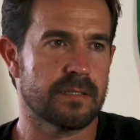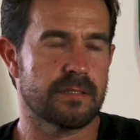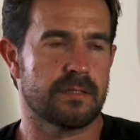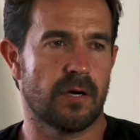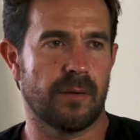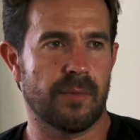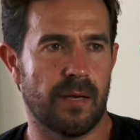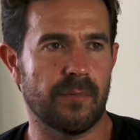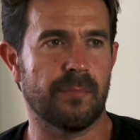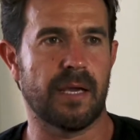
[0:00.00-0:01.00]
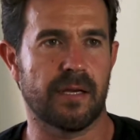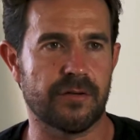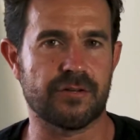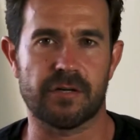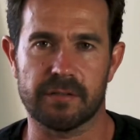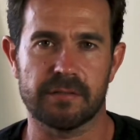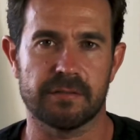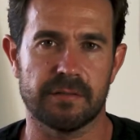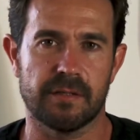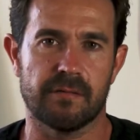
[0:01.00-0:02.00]
So I'm, I'm the manager
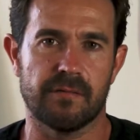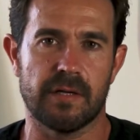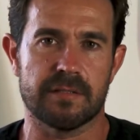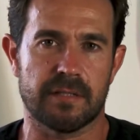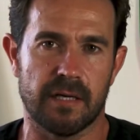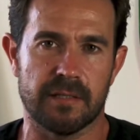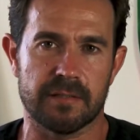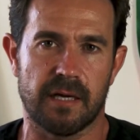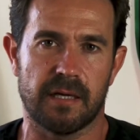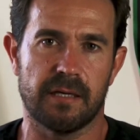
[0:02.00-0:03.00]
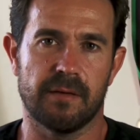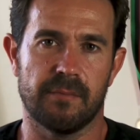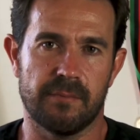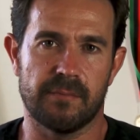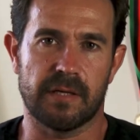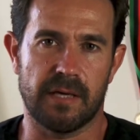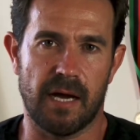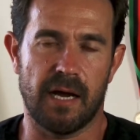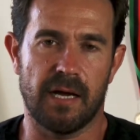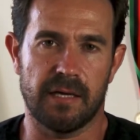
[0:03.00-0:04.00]
of the Venice Gays. I am the
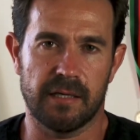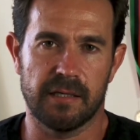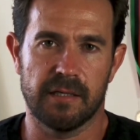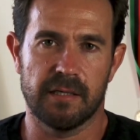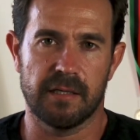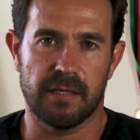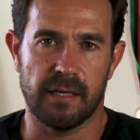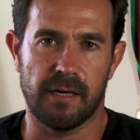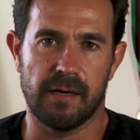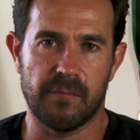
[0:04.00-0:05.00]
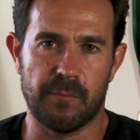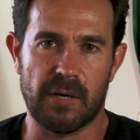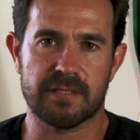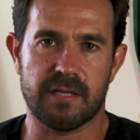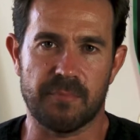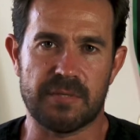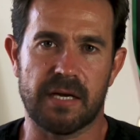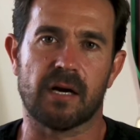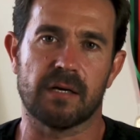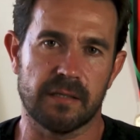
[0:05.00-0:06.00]
guy, um, the buck stops here.